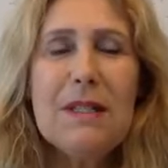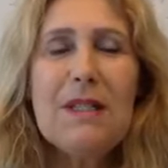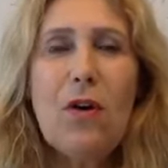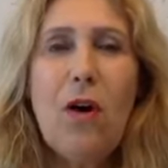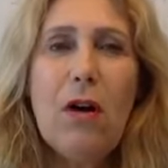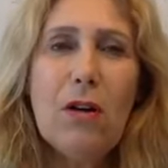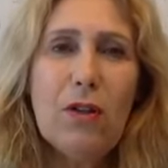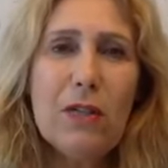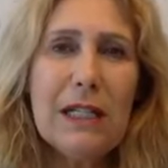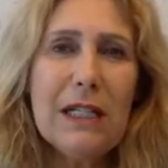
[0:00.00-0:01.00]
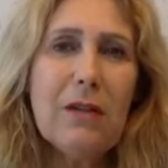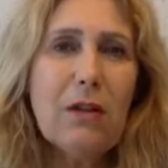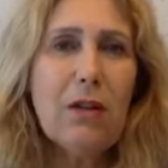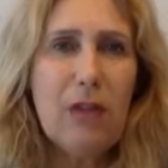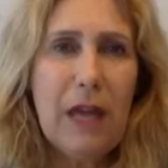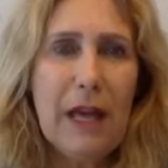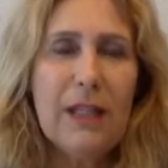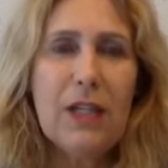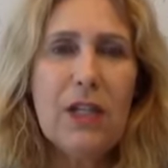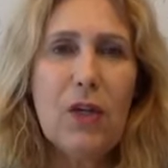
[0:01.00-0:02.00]
So all those little
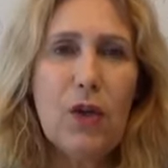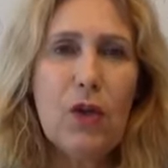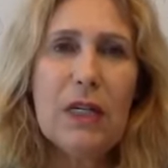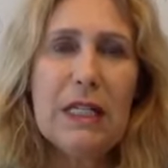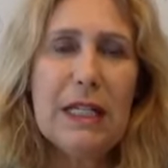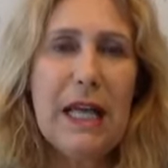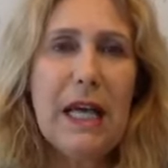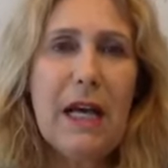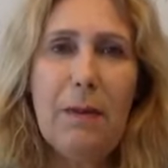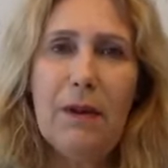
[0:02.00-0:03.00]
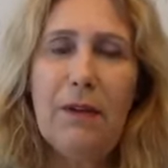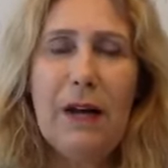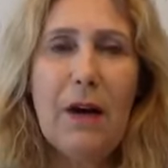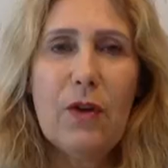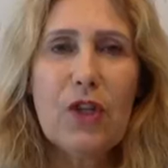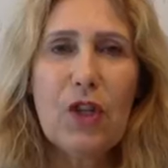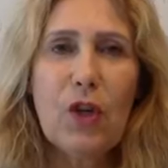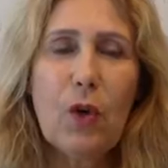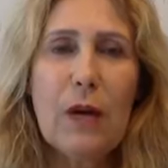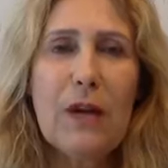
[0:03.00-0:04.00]
things, you can take a couple of hours and
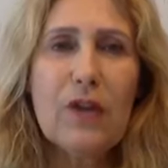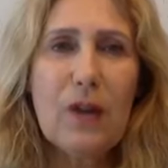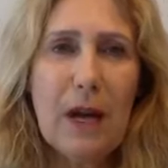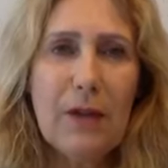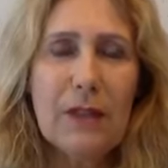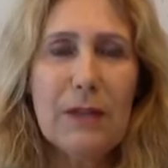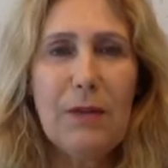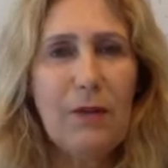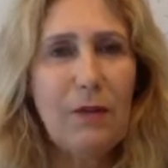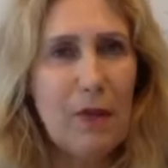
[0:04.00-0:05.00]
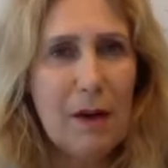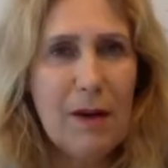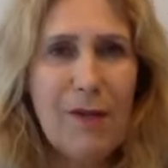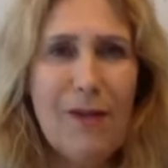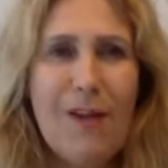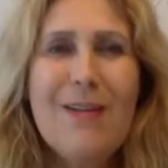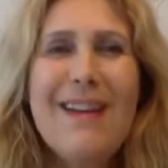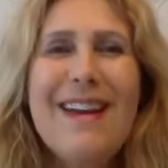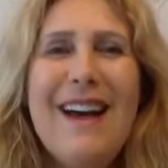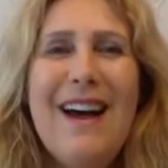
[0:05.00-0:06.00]
go around your house and be very,
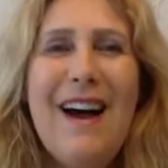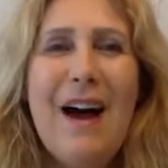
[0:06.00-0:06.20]
very